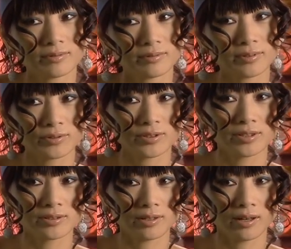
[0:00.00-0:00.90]
those
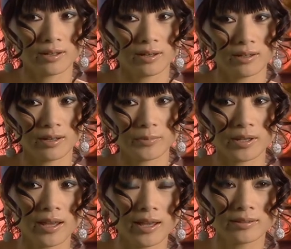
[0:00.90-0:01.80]
things are I'm
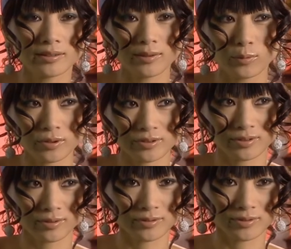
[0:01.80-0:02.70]
glad was
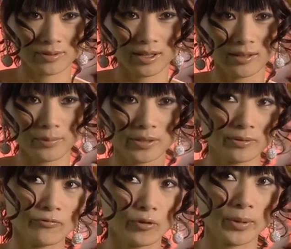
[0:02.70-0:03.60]
those
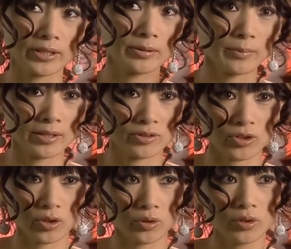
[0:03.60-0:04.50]
elements formatted my
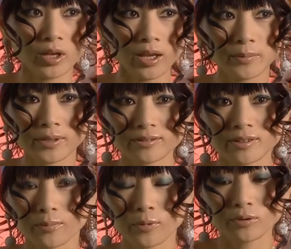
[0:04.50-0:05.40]
soul because
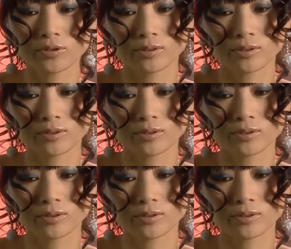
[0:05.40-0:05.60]
they're most